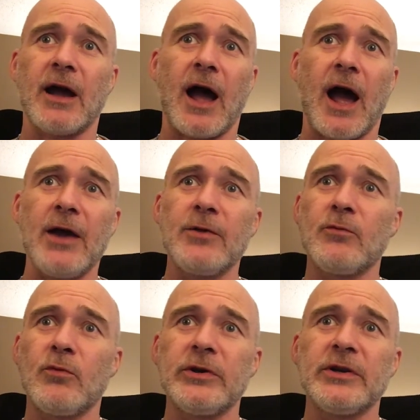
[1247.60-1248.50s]
I
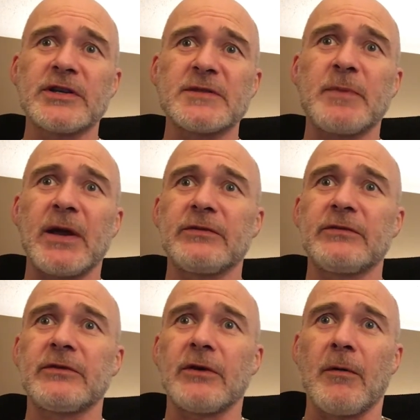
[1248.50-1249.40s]
wouldn't
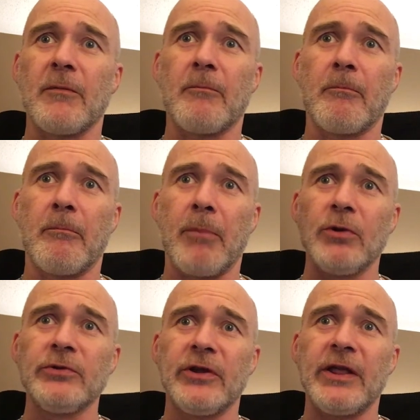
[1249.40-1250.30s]
expect a
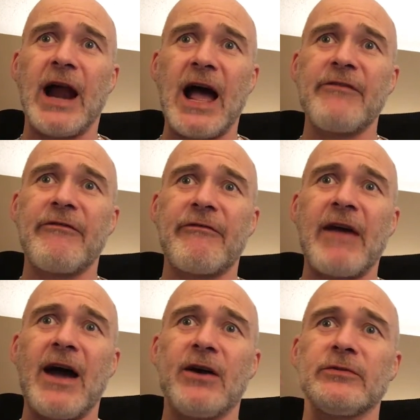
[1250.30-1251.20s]
boulder that I
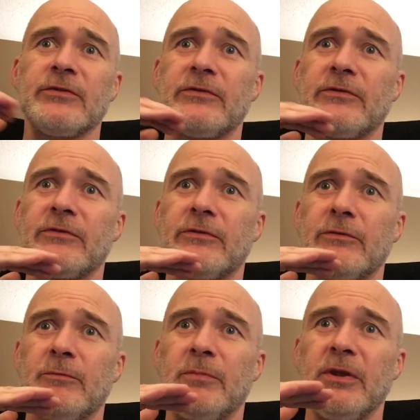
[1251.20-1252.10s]
found to
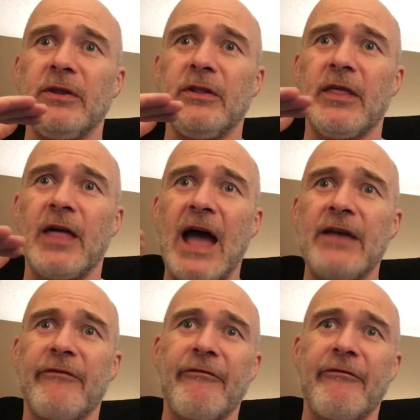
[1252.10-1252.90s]
be that